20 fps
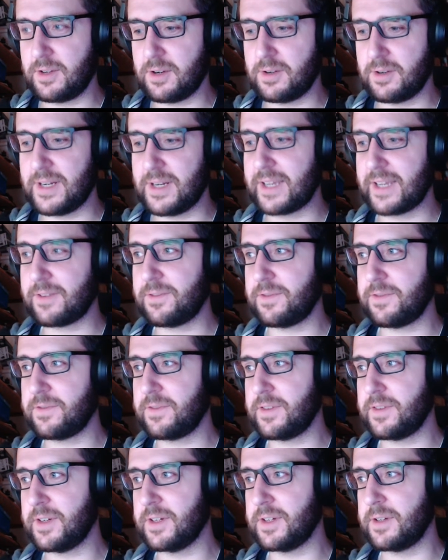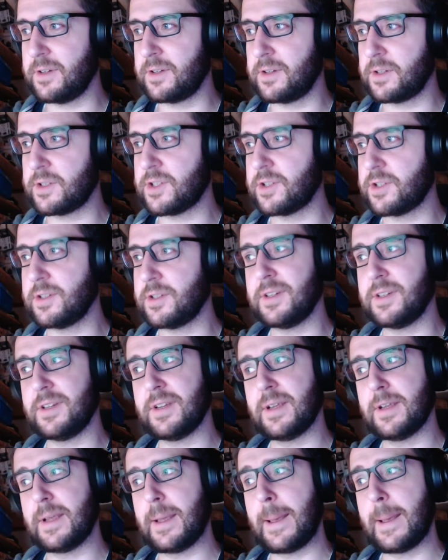go like function,
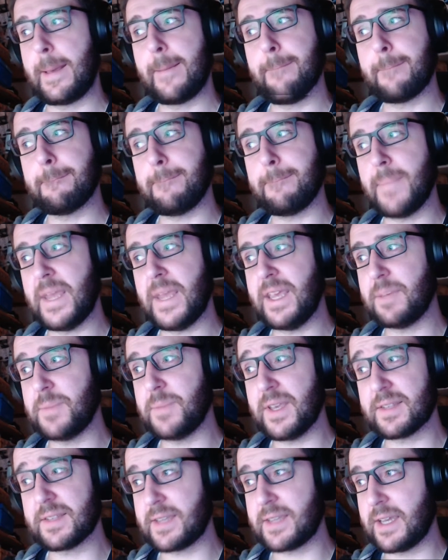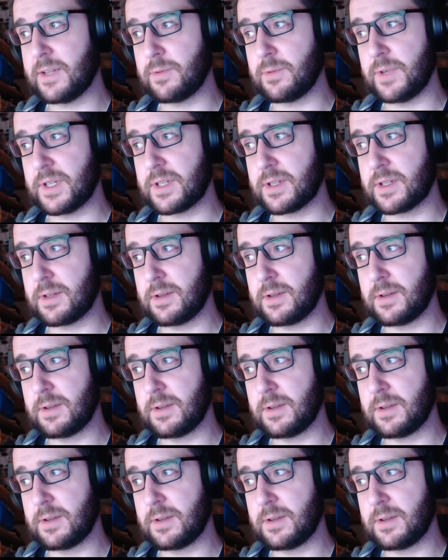make me a sandwich.